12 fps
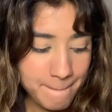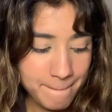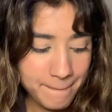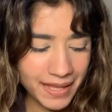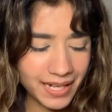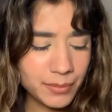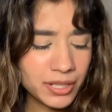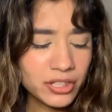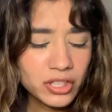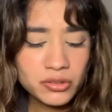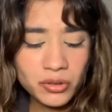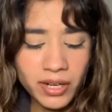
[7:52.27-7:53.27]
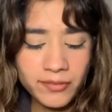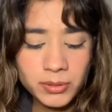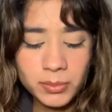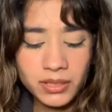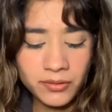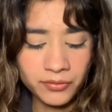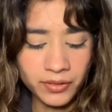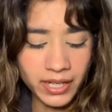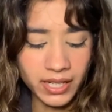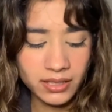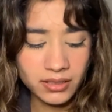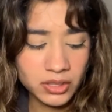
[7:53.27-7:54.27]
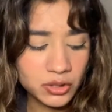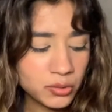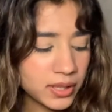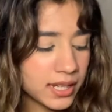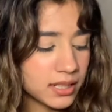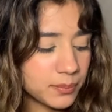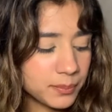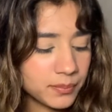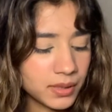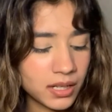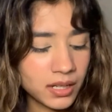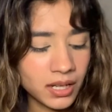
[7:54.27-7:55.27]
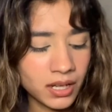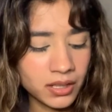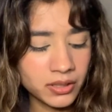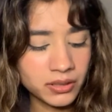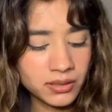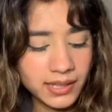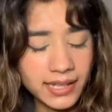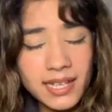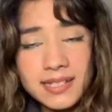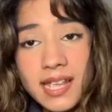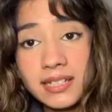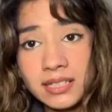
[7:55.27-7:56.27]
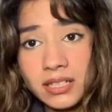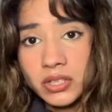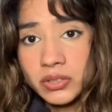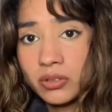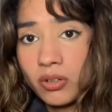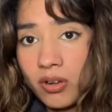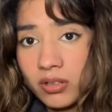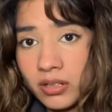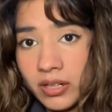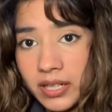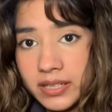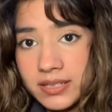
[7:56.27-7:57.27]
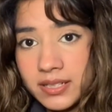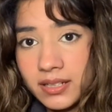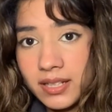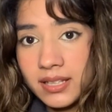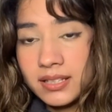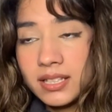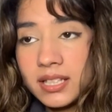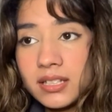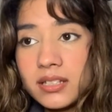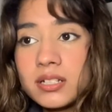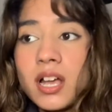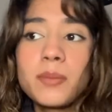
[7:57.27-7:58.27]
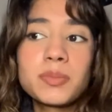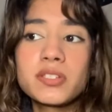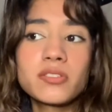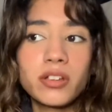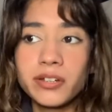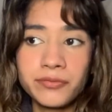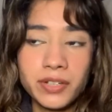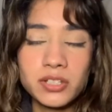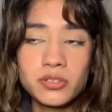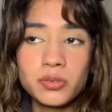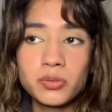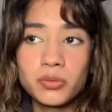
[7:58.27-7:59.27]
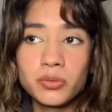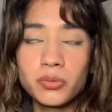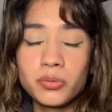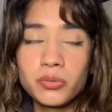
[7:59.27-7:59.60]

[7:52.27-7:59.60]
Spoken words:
And I'm hearing you don't have to be afraid. You can, like I said, Leo, you're all heart. The King of Cups is not afraid to